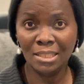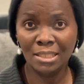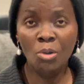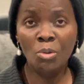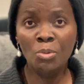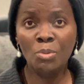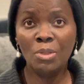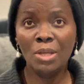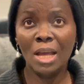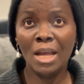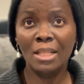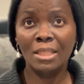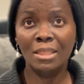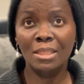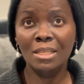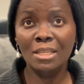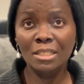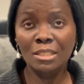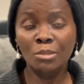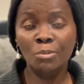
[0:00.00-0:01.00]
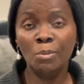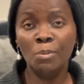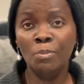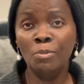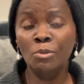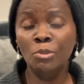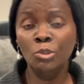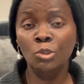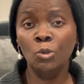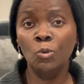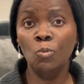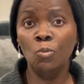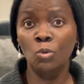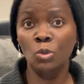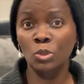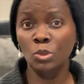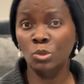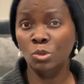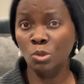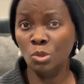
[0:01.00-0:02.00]
oh, there are things people don't
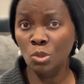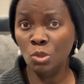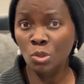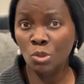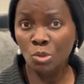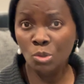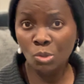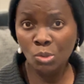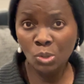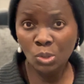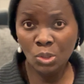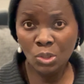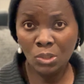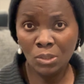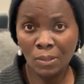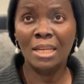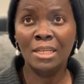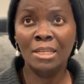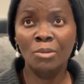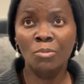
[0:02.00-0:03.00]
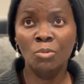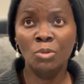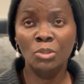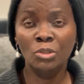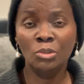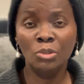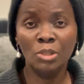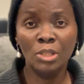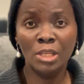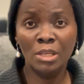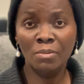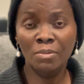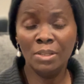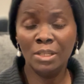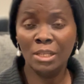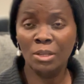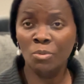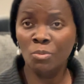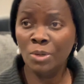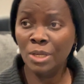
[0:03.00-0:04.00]
want to use and they want to give
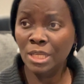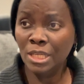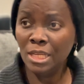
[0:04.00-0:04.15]
it away.